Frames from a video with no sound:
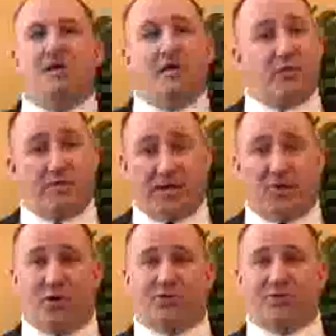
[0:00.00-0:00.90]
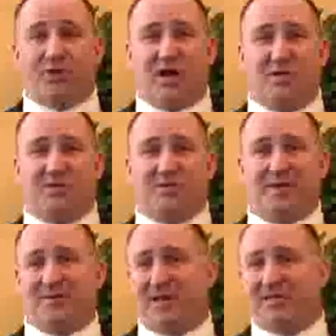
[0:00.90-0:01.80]
If you have any questions or comments
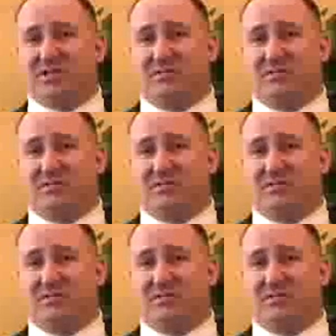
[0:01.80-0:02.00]
about today's